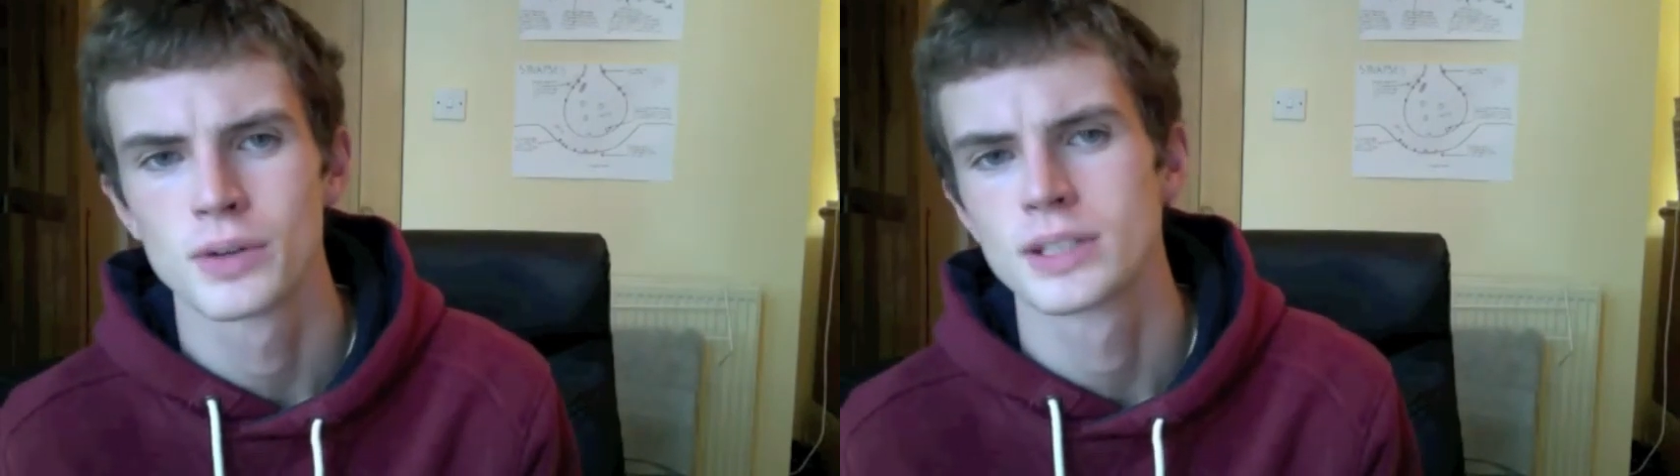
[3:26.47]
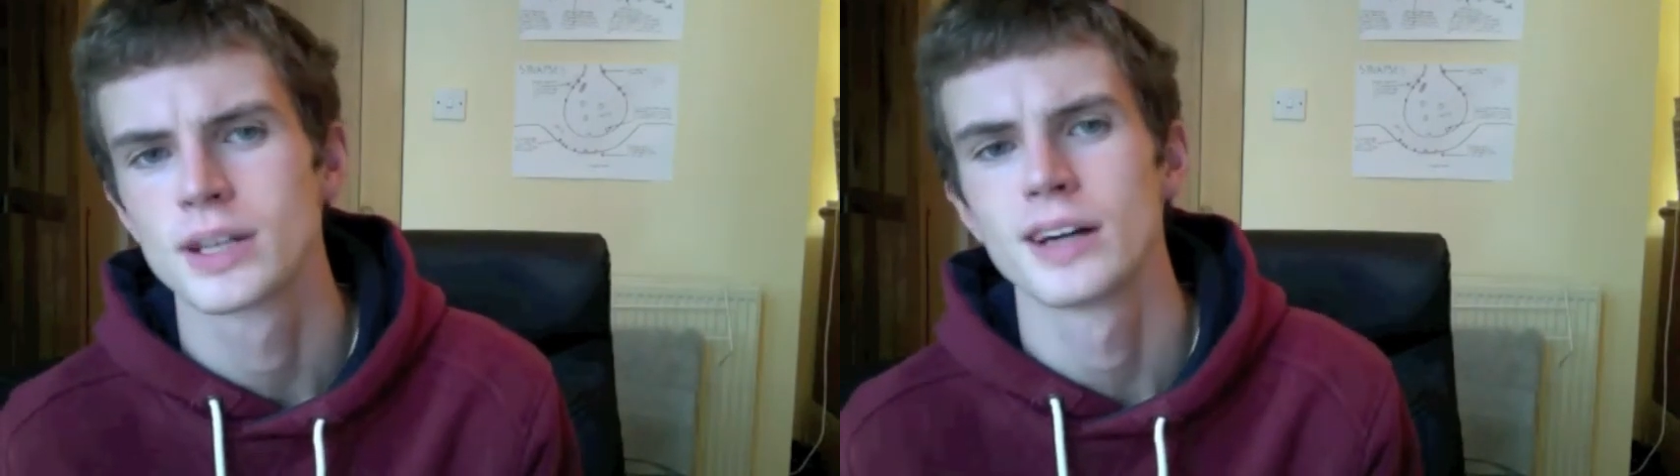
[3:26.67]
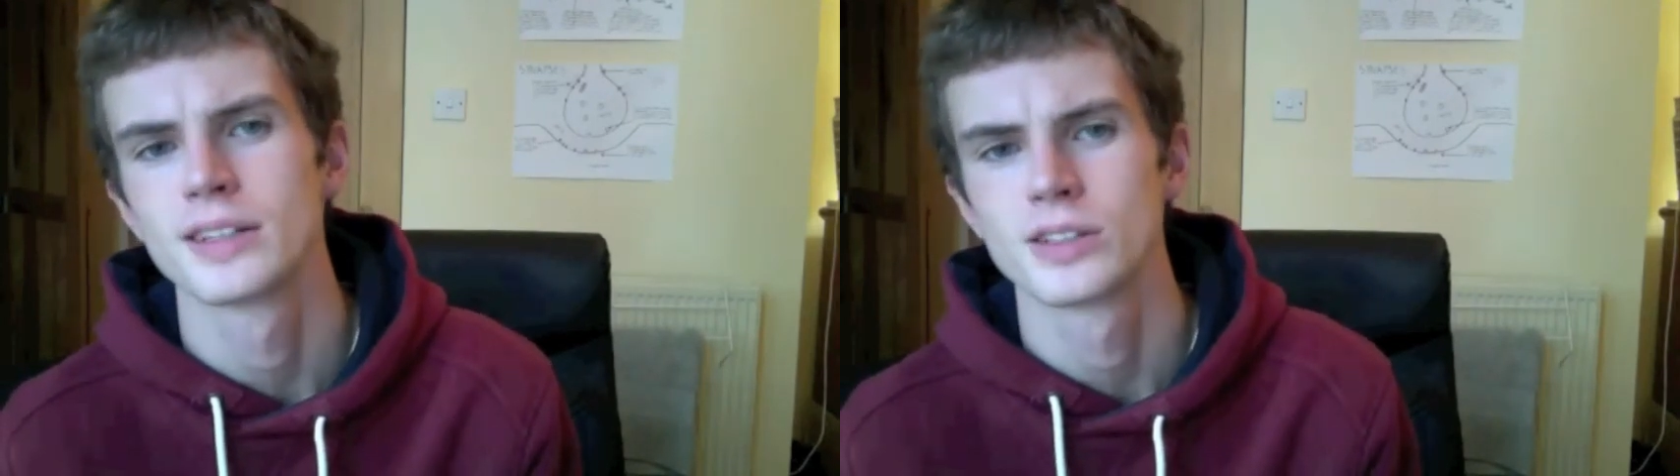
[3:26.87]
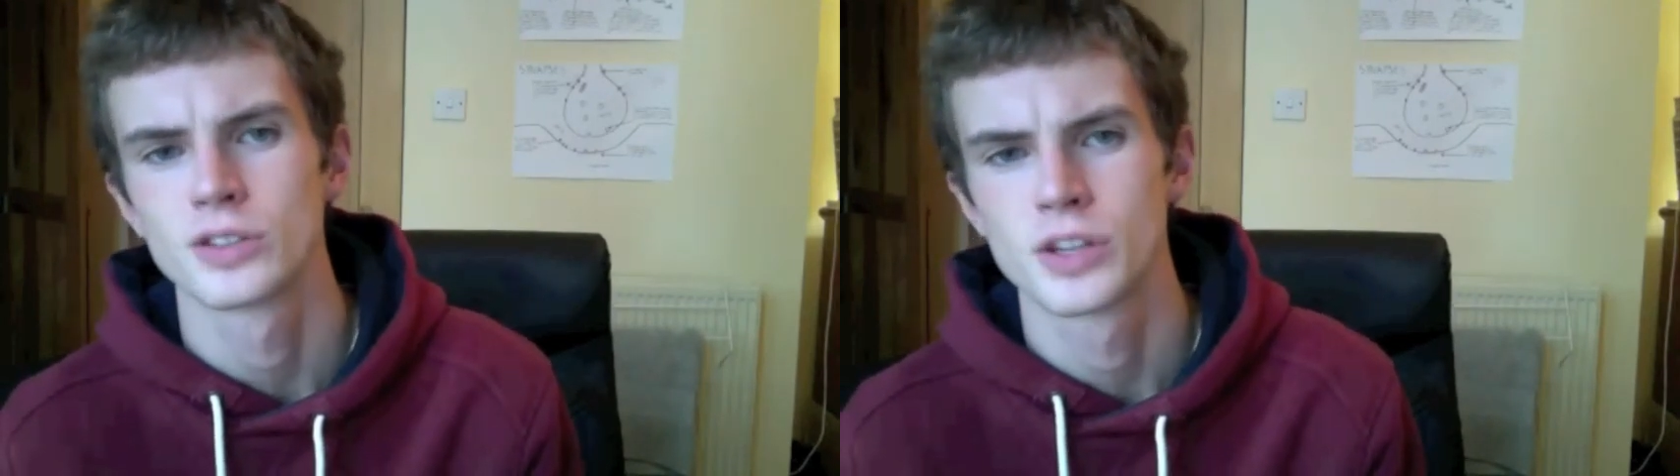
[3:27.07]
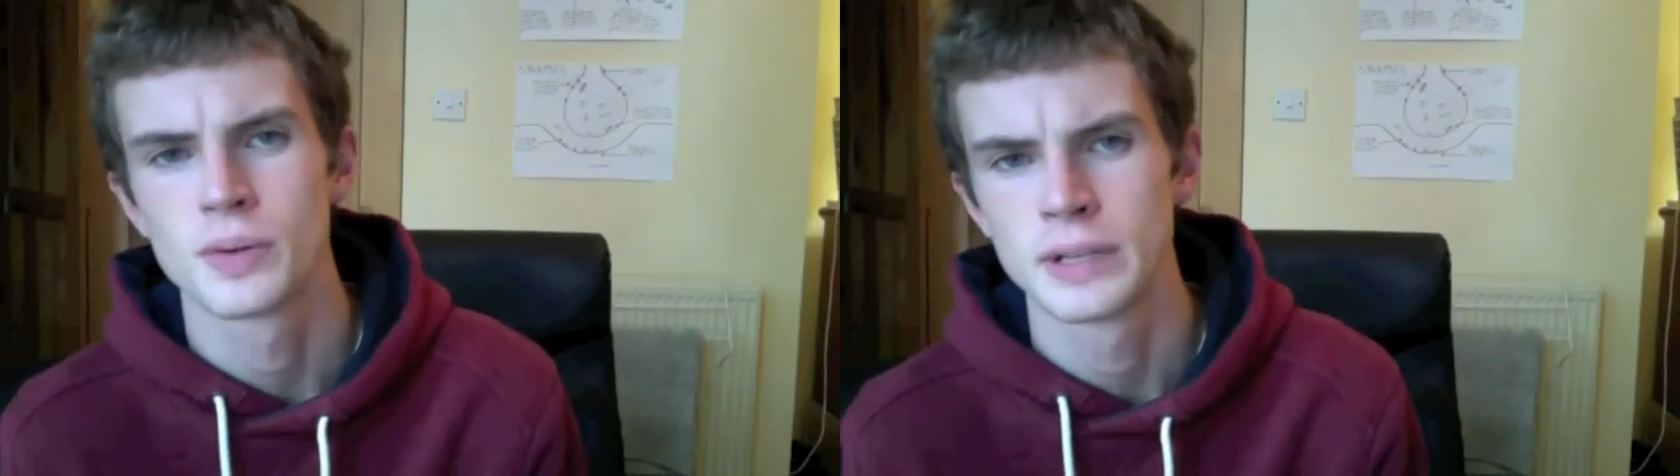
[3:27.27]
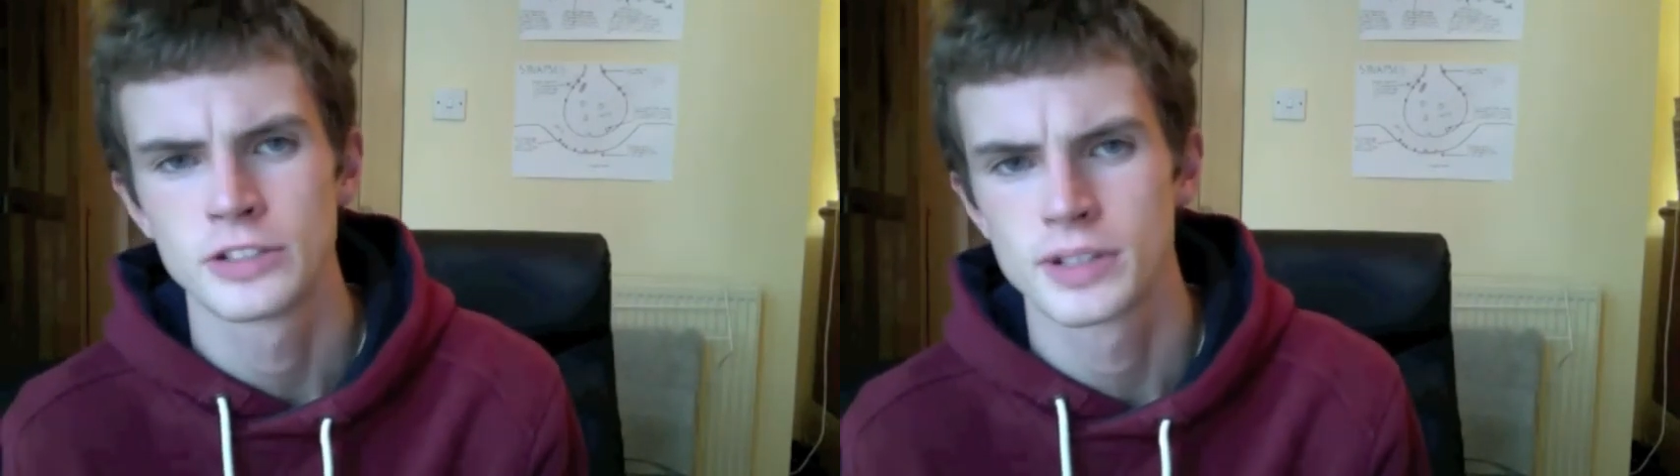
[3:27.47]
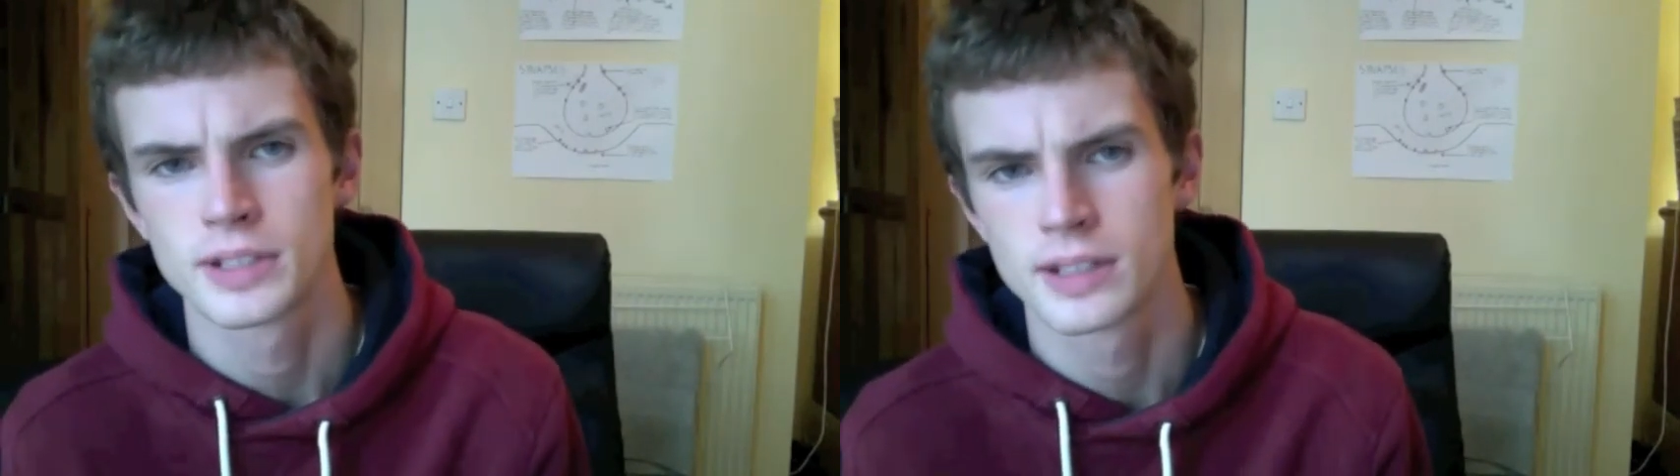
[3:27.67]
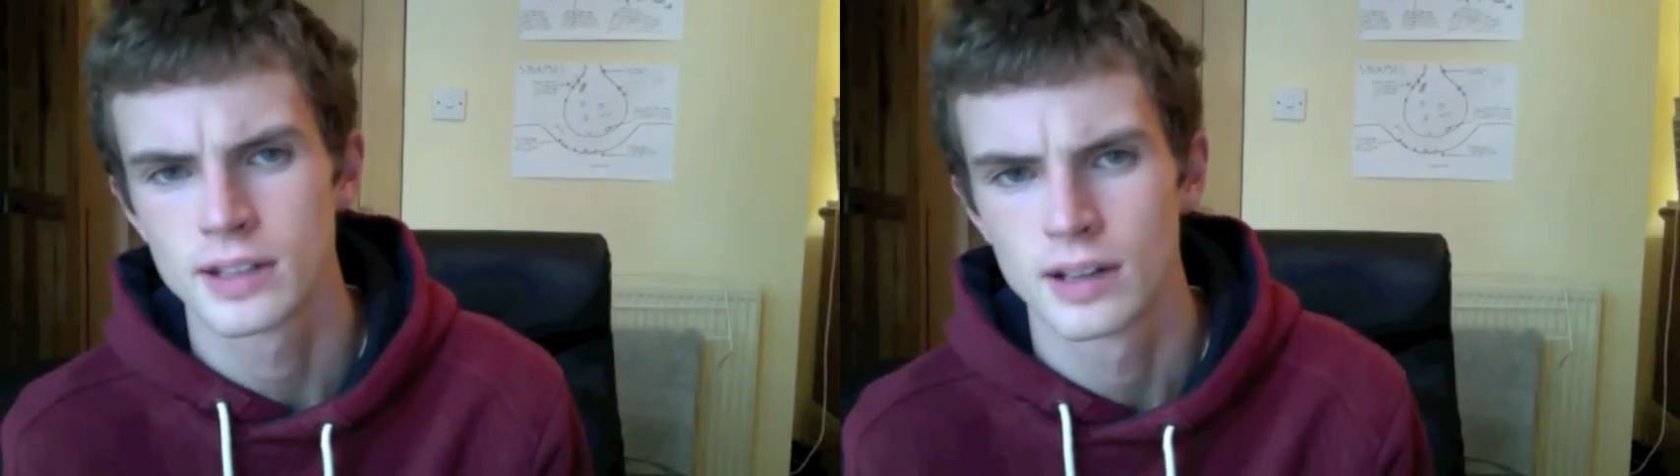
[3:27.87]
exciting or too interesting.